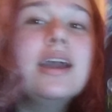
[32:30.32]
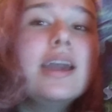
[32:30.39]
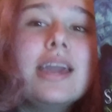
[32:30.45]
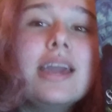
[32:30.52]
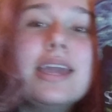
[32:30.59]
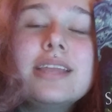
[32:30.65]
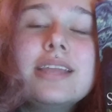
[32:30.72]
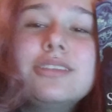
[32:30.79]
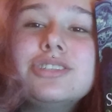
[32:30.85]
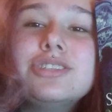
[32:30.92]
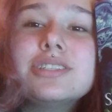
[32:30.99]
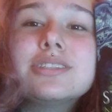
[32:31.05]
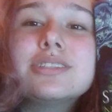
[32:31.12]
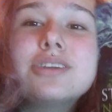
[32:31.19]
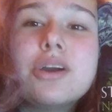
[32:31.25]
it
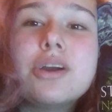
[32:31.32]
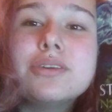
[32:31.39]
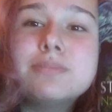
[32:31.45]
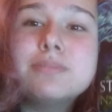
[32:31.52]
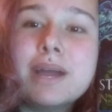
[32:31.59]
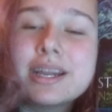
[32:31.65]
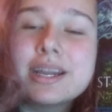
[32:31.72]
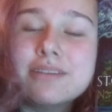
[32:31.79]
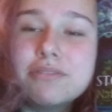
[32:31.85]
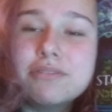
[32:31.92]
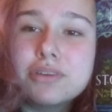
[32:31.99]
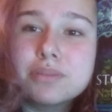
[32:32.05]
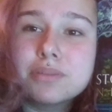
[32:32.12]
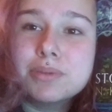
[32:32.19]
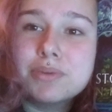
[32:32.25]
just goes back and
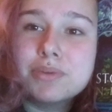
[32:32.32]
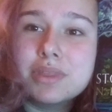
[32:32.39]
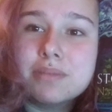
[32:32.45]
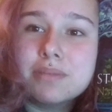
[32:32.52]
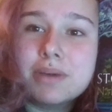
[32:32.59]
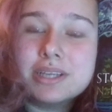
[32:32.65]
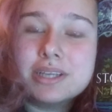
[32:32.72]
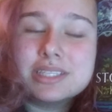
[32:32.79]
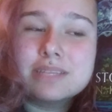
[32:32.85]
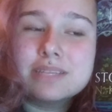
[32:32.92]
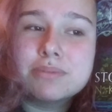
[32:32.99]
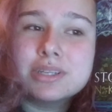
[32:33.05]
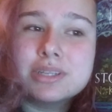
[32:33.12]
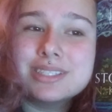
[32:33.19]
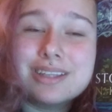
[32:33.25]
forth between the past and the
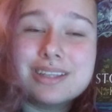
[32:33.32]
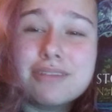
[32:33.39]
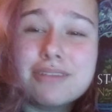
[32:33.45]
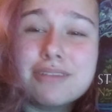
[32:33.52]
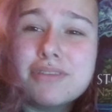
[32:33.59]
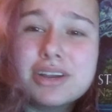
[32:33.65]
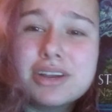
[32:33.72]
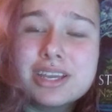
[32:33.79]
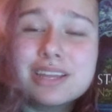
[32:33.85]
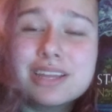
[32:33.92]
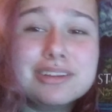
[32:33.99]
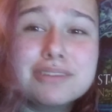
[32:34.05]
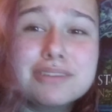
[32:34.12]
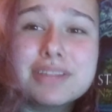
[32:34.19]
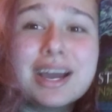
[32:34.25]
present. I fucking
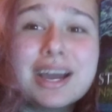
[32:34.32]
love that.